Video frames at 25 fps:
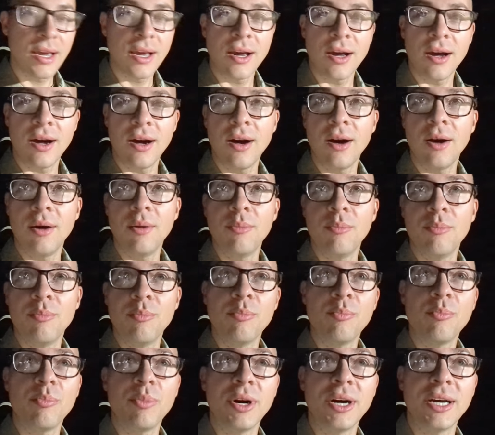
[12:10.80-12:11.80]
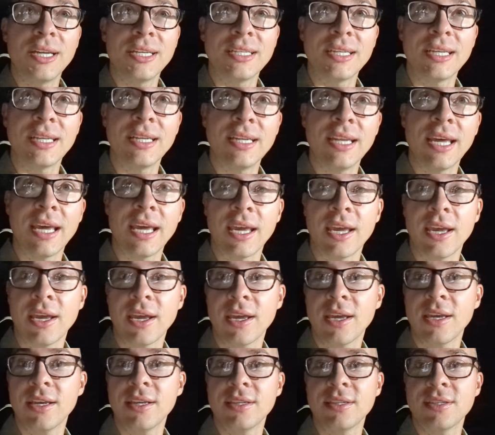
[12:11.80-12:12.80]
Um, but today
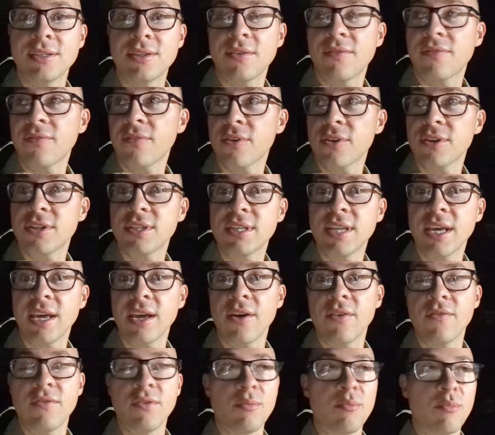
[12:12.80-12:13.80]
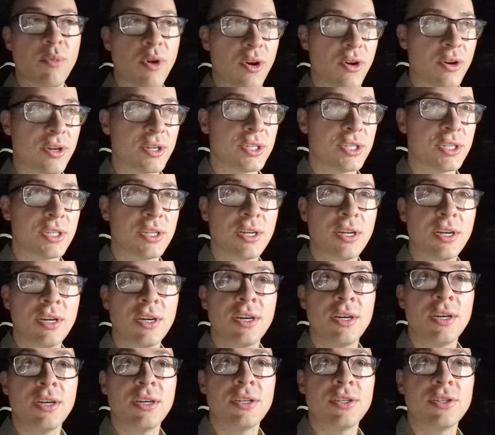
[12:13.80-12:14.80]
is the first day of the march.
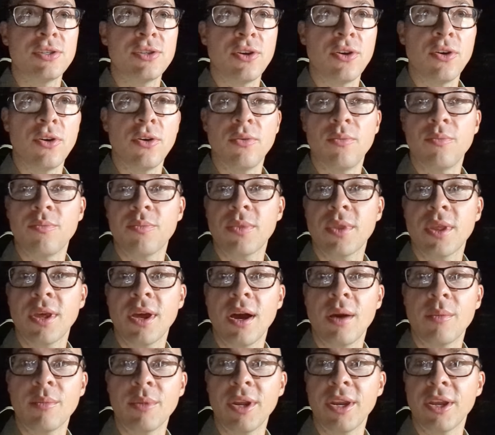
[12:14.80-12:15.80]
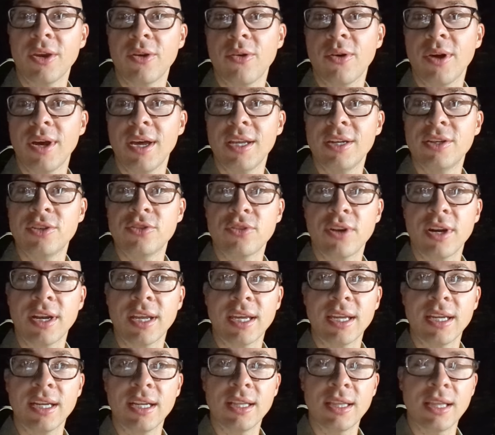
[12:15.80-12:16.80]
So I'm gonna go ahead and try to
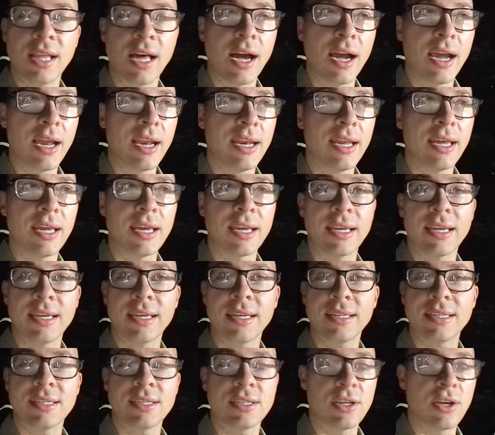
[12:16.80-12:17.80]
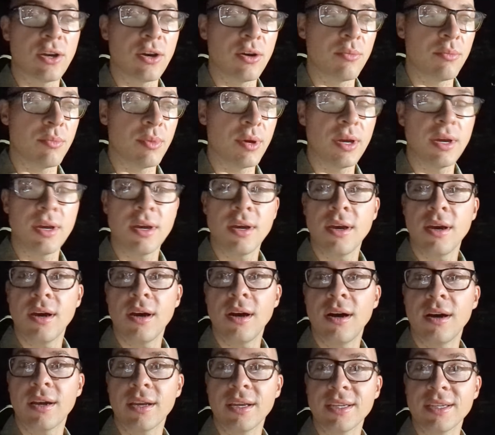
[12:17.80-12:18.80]
get in line and get some
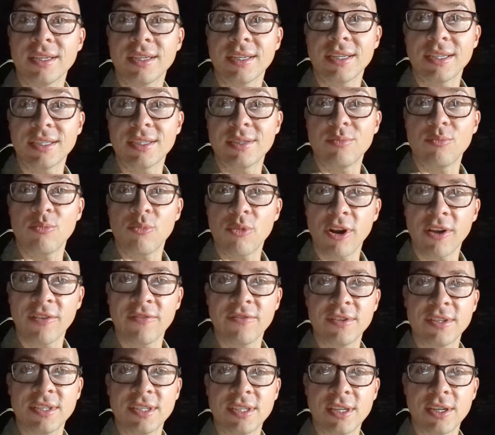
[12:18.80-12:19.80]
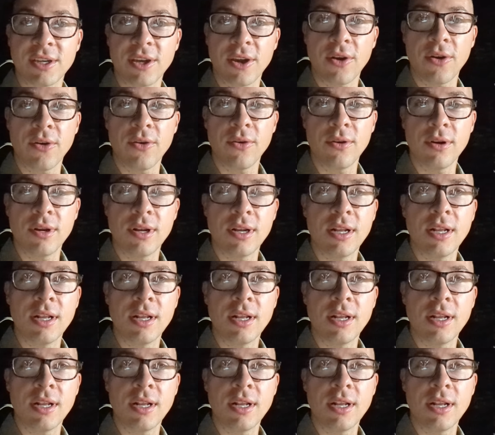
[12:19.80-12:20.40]
uh, get, get some breakfast to go.